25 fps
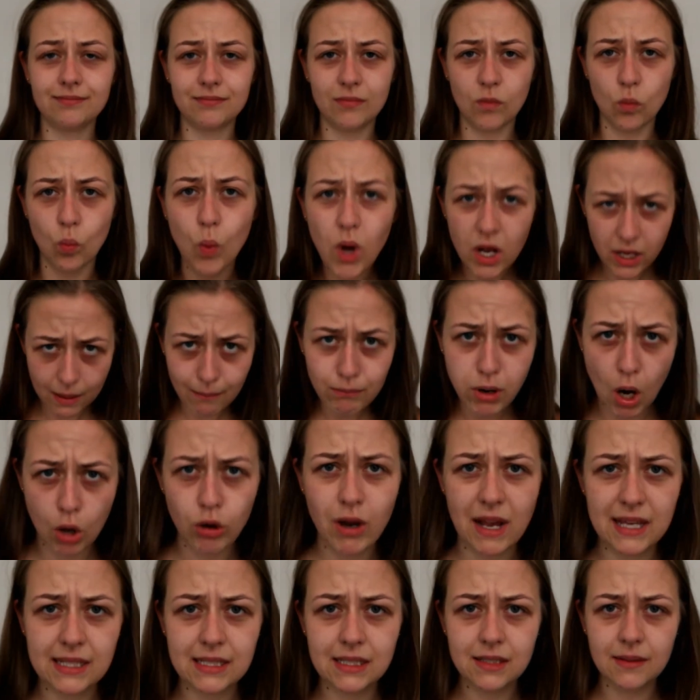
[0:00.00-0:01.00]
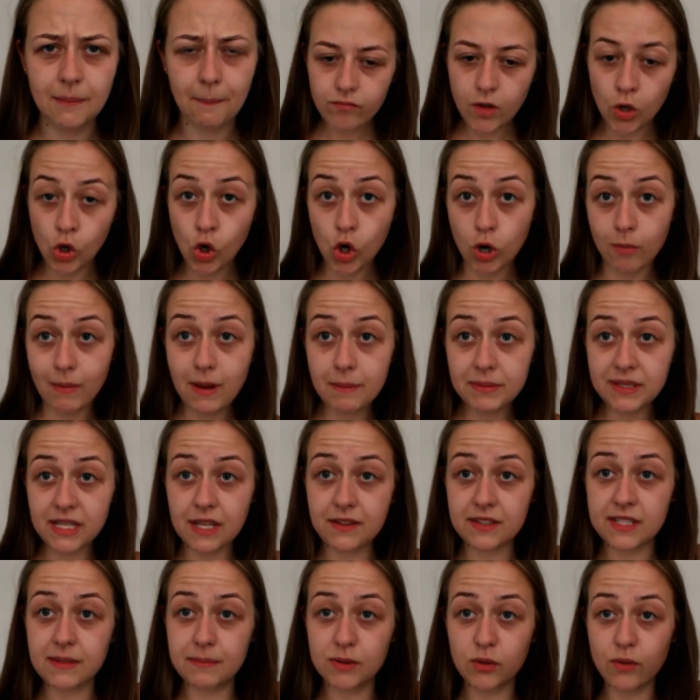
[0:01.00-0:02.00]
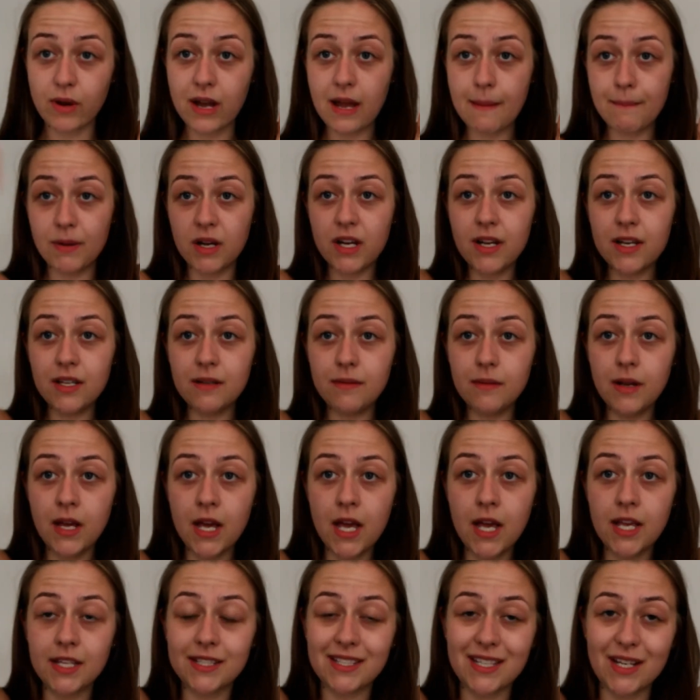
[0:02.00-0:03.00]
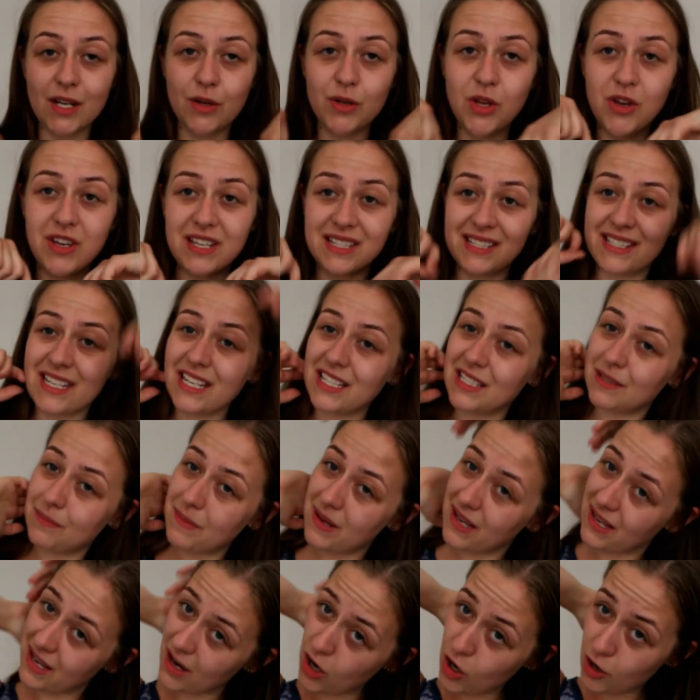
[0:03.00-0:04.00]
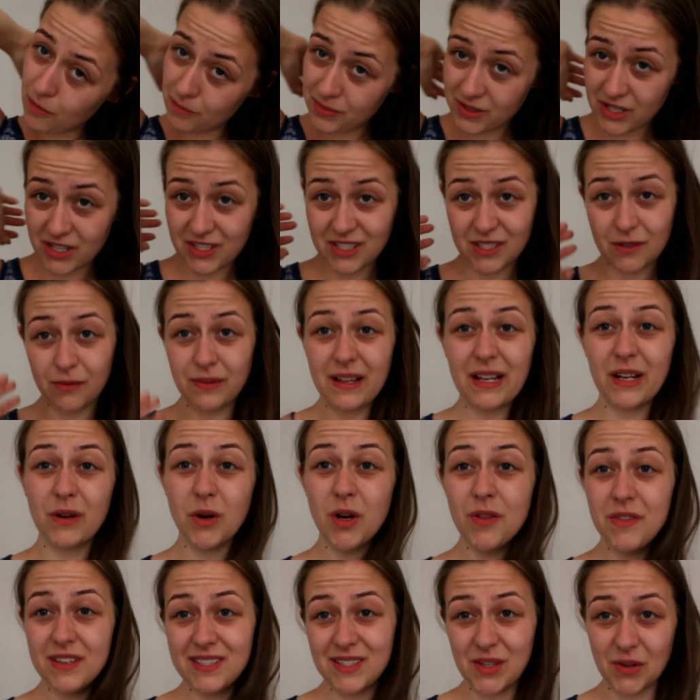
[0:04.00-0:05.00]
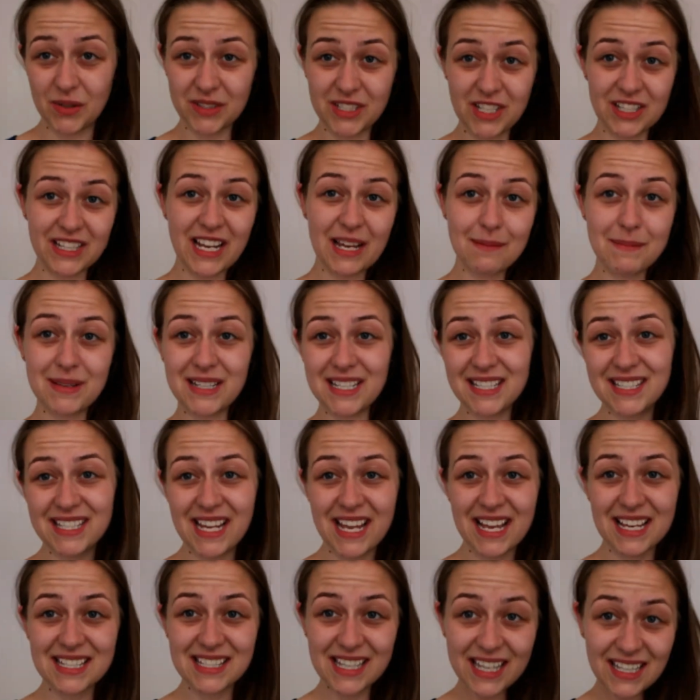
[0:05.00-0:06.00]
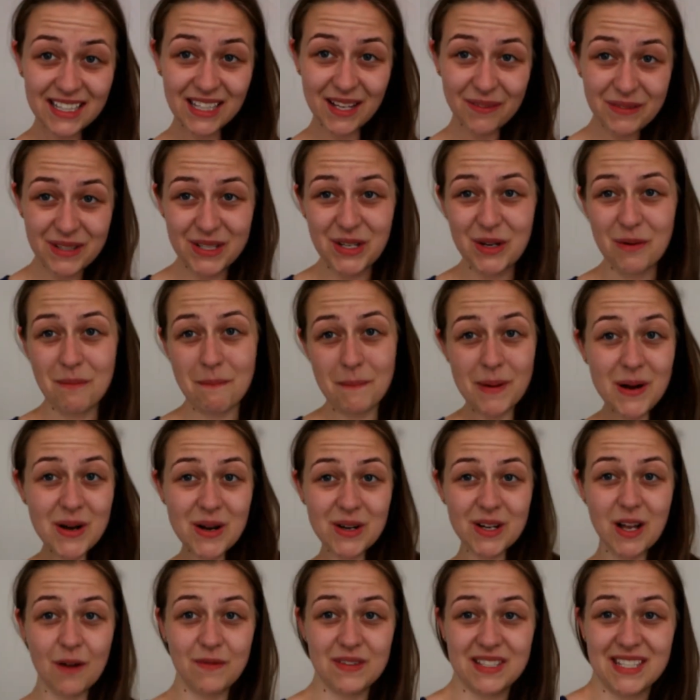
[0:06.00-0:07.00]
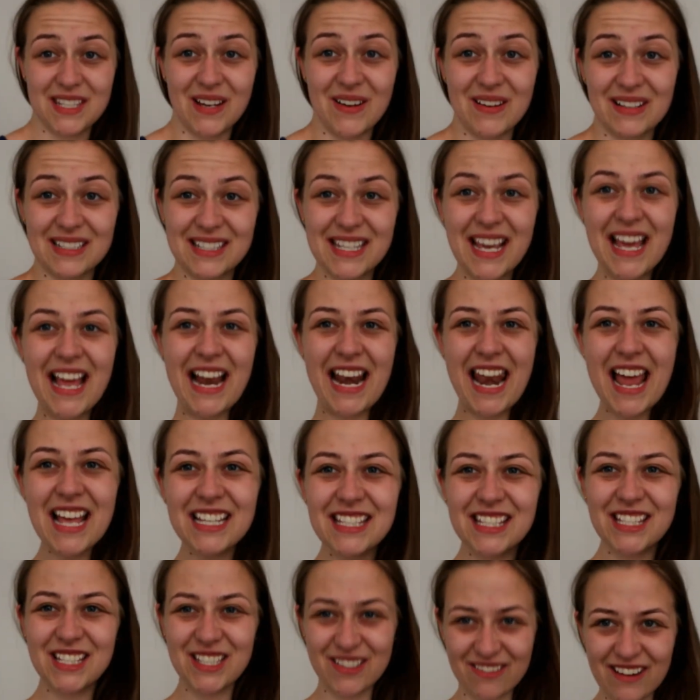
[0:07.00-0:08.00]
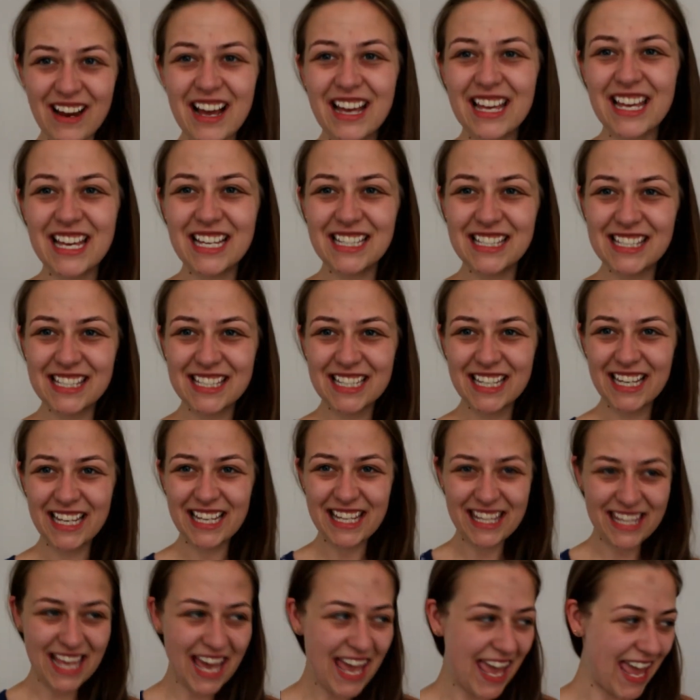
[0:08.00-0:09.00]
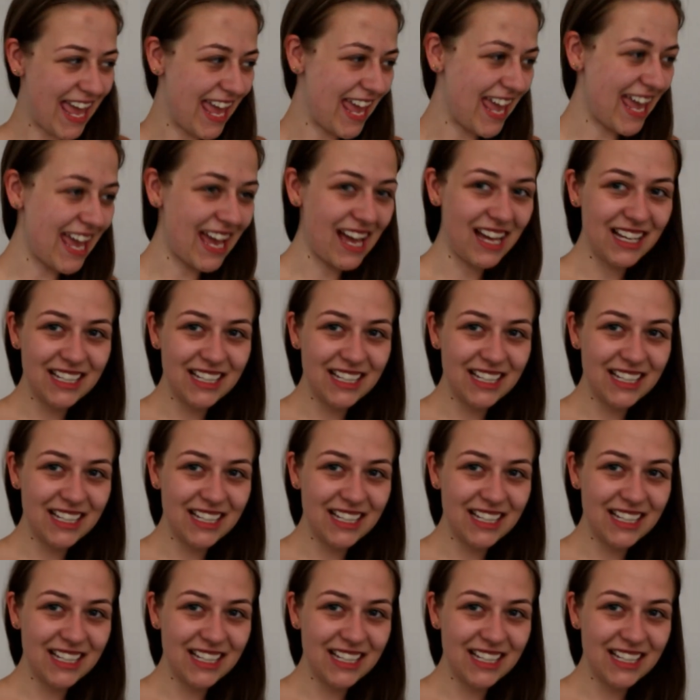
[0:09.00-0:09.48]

Work in progress. remember to hit the subscribe button so you can send me options of like other songs you'd like me to sing, because I'd love to do more cover songs. Let's try it. Yay.